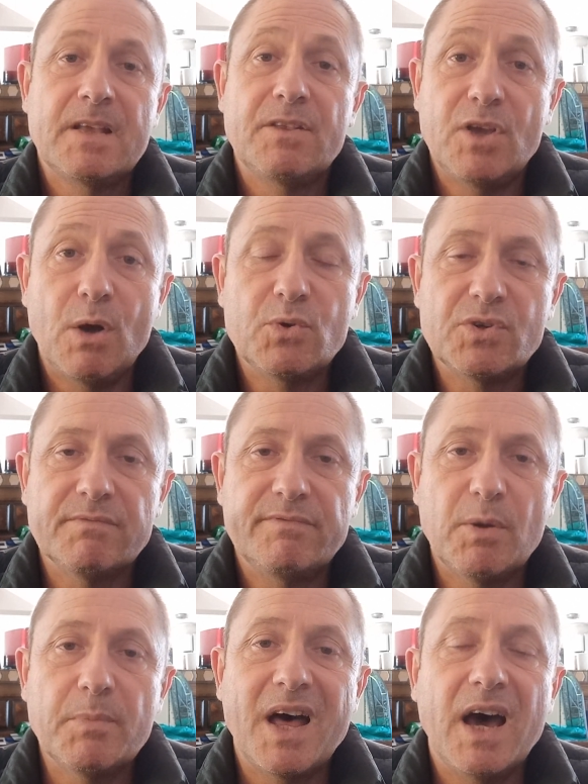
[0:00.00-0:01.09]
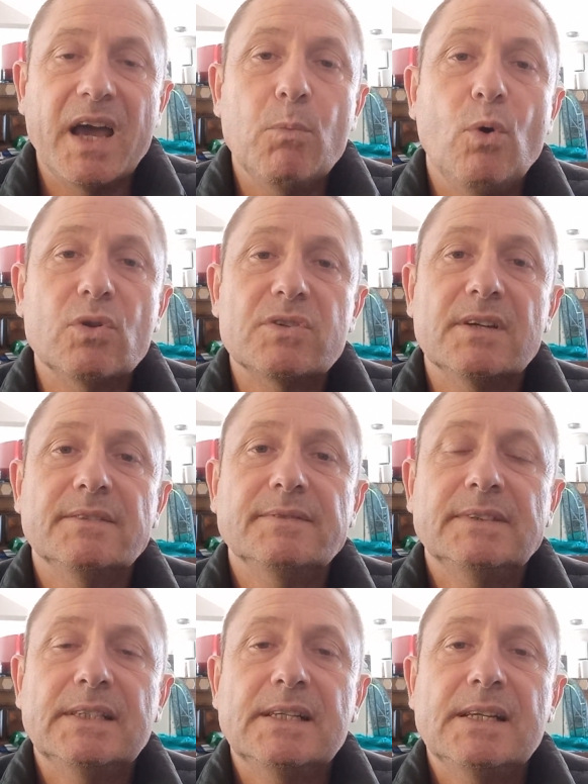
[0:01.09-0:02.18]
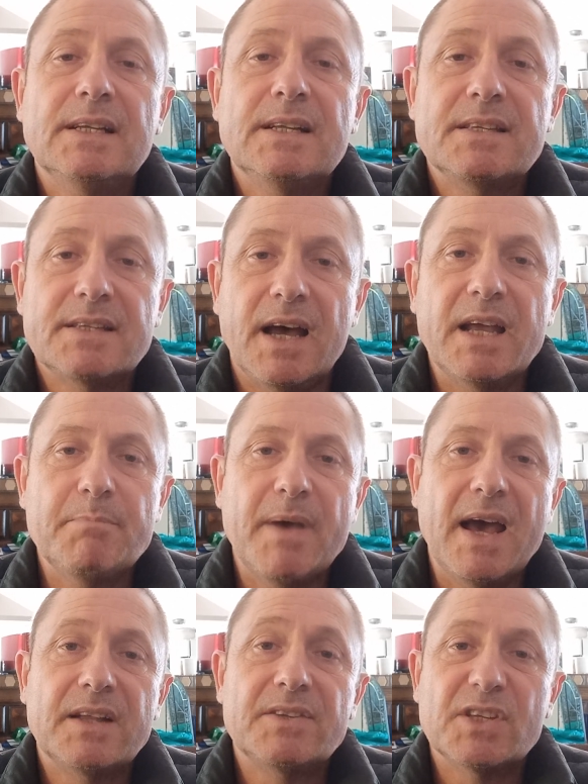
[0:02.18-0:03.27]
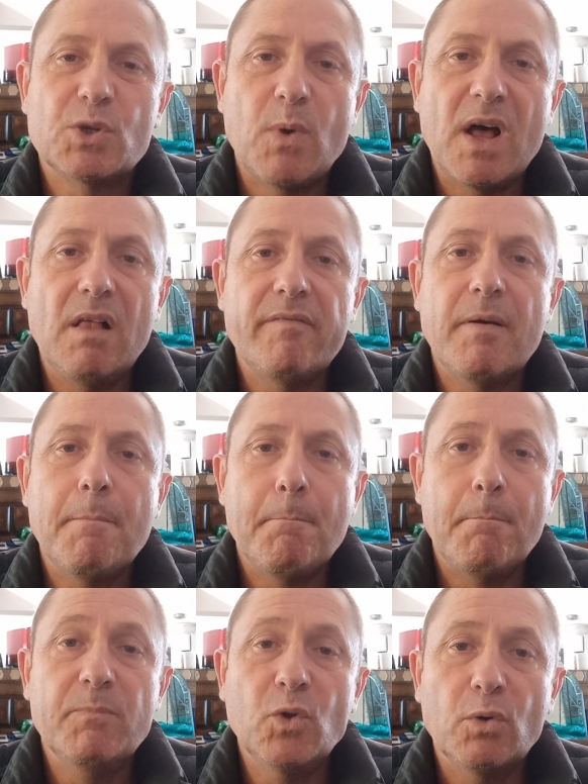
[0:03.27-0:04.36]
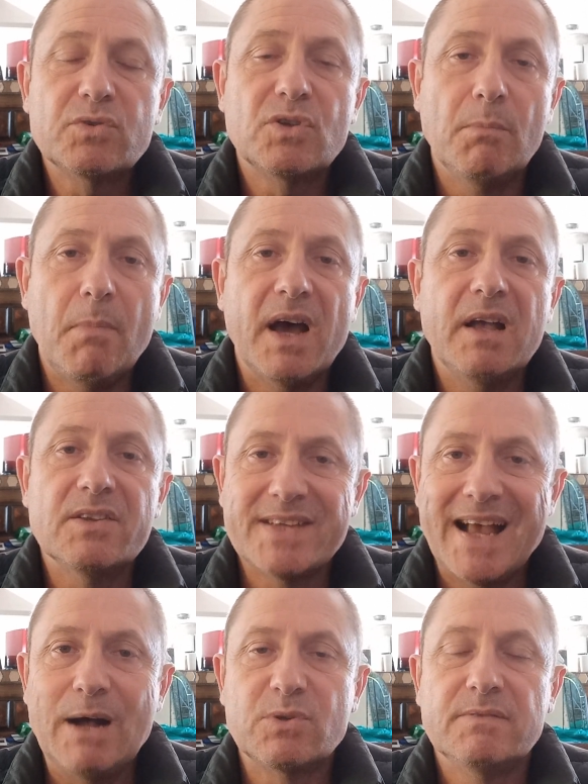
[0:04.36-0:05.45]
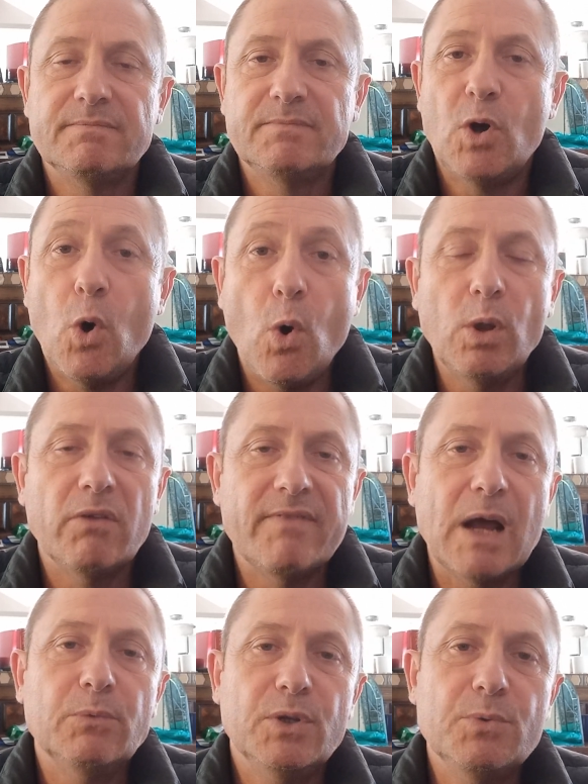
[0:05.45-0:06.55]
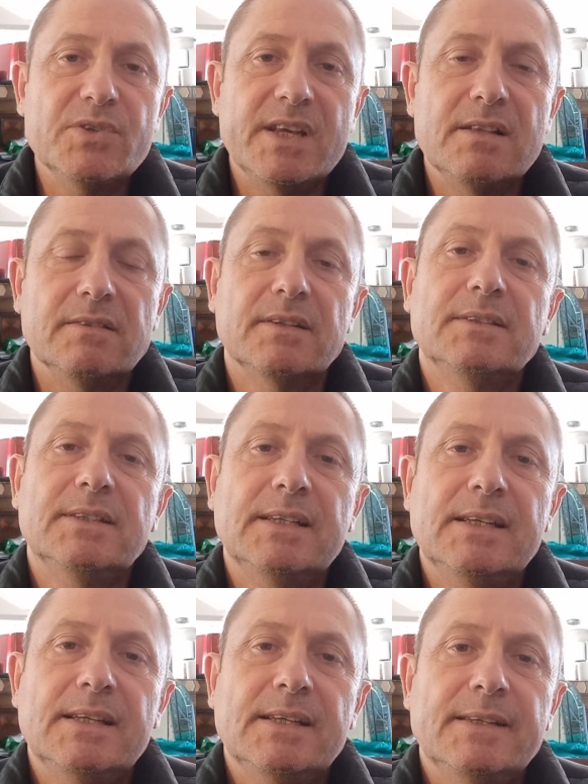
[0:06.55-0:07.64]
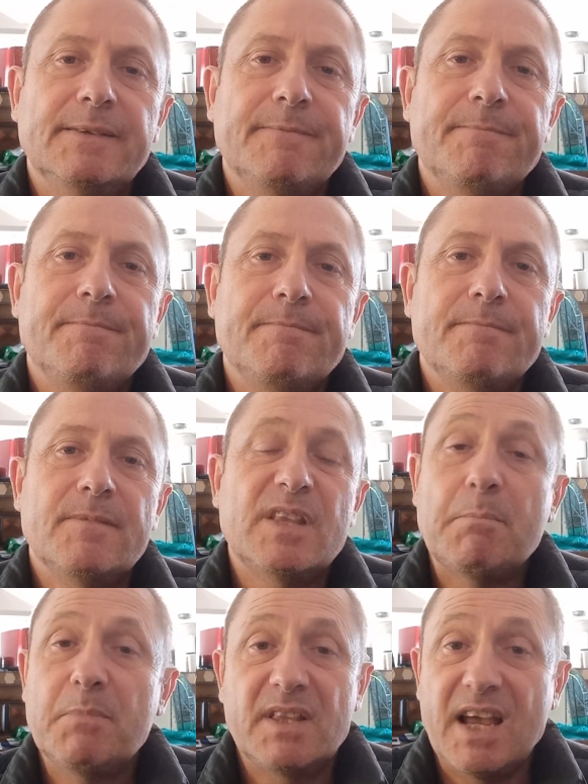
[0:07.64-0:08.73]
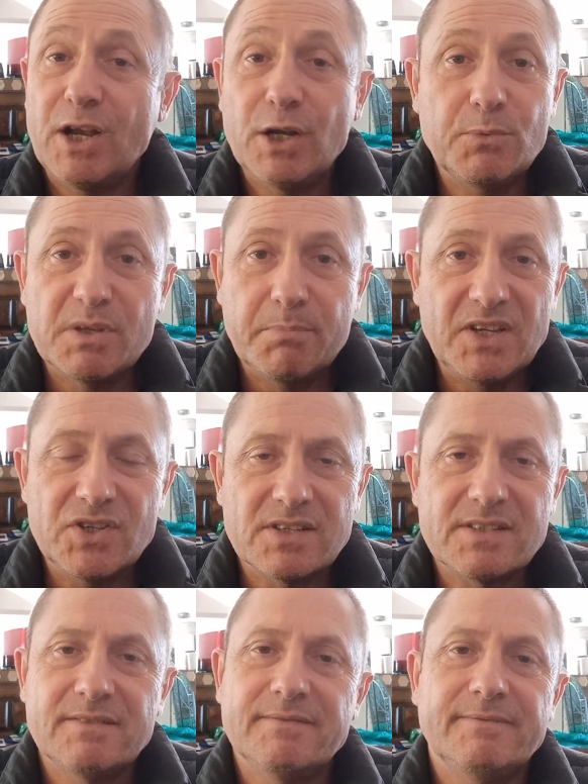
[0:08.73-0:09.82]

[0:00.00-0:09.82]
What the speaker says: The ocean from the high water tide mark to 12 nautical miles out all around New Zealand. That includes the beaches.